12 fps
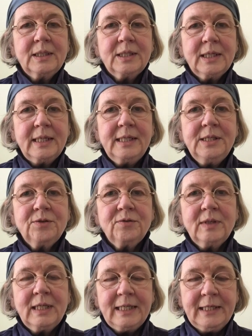To his
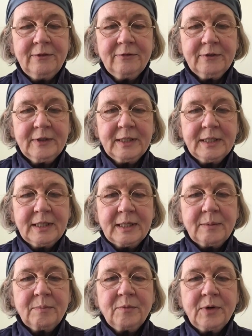relief,
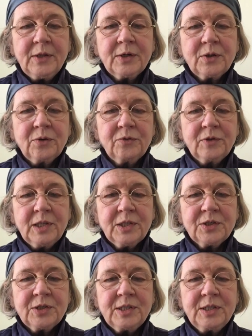Brother
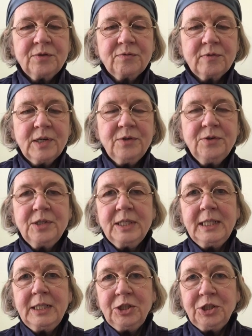Conradus's
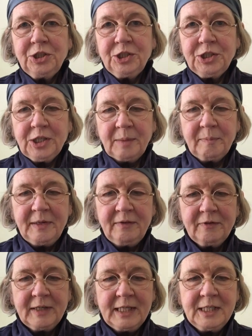rosy, chubby
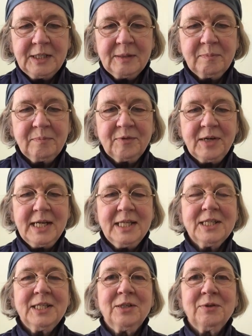face
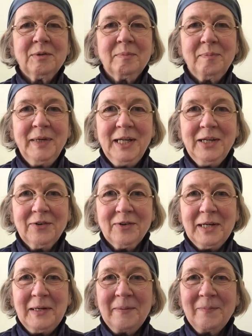breaks into a big
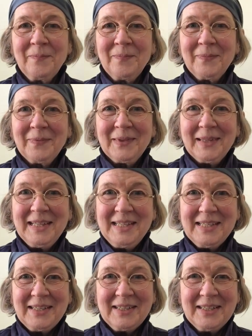grin,
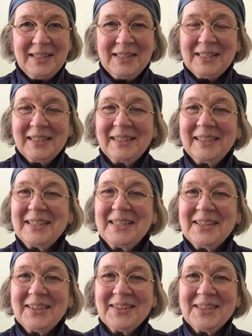his eyes
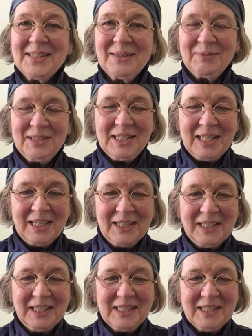dancing with
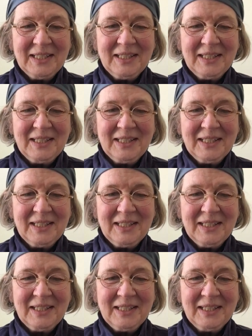delight.